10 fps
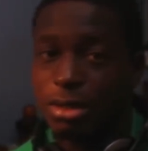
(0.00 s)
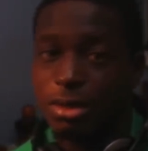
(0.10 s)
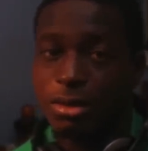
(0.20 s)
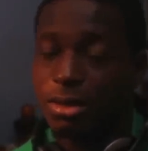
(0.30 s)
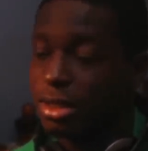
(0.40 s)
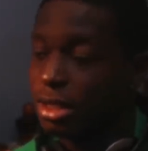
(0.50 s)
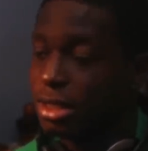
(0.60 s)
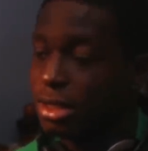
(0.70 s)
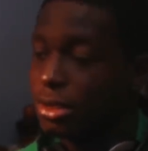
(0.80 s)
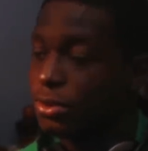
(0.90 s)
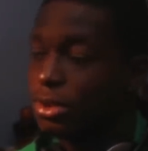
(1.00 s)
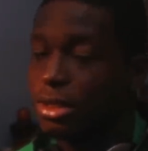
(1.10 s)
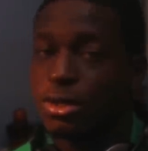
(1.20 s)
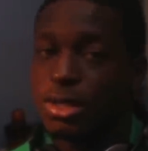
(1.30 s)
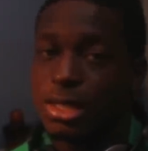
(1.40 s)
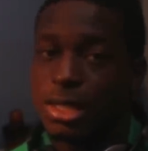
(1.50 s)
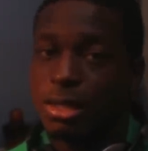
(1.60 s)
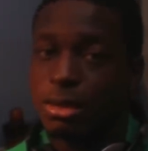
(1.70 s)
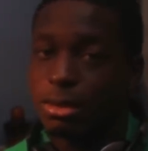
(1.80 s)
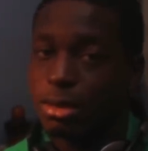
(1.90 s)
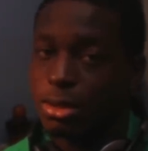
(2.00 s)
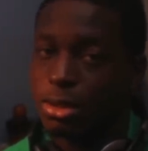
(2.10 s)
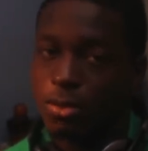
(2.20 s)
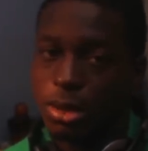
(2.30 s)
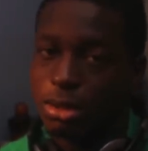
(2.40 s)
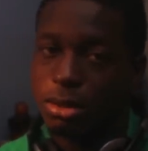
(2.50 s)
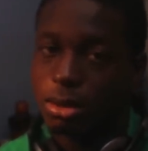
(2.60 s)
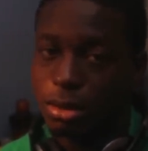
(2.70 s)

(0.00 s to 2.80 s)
You can listen to all the songs there. That's only one song